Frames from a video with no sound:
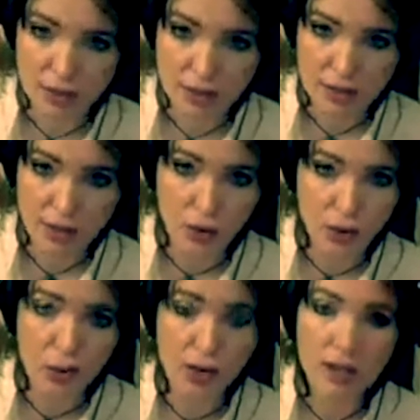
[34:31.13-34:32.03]

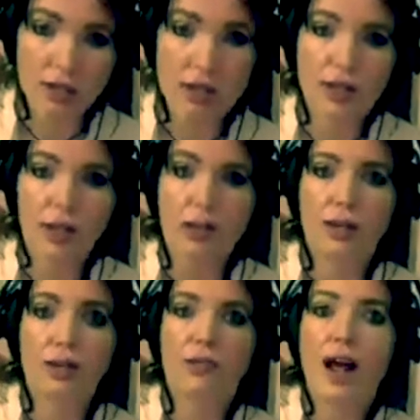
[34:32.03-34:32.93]
So
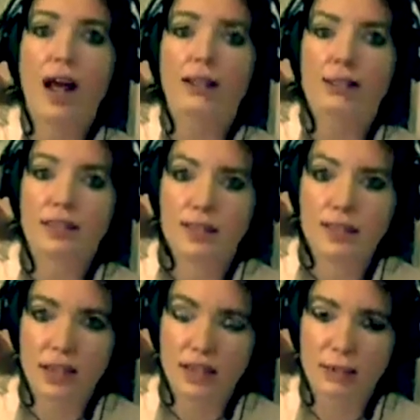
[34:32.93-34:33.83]
grander
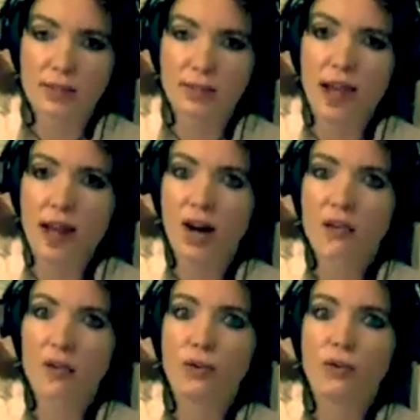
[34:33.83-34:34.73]
schemes of
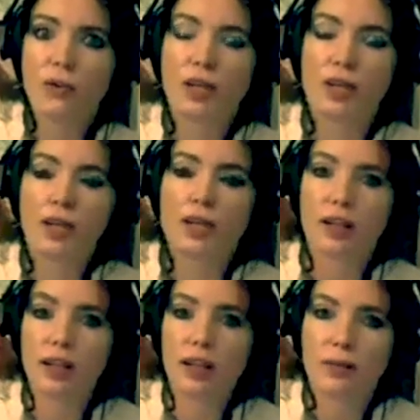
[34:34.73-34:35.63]
how you can
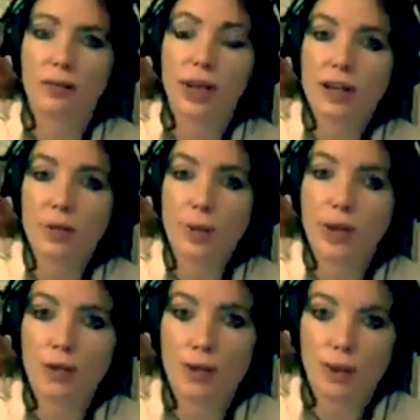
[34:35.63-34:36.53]
create
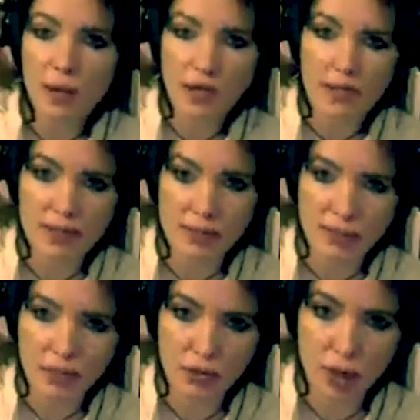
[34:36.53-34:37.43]
wealth and abundance
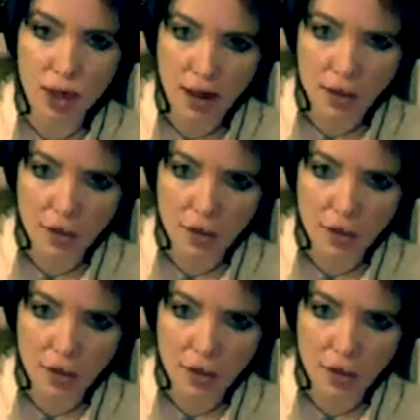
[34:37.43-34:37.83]
in your life.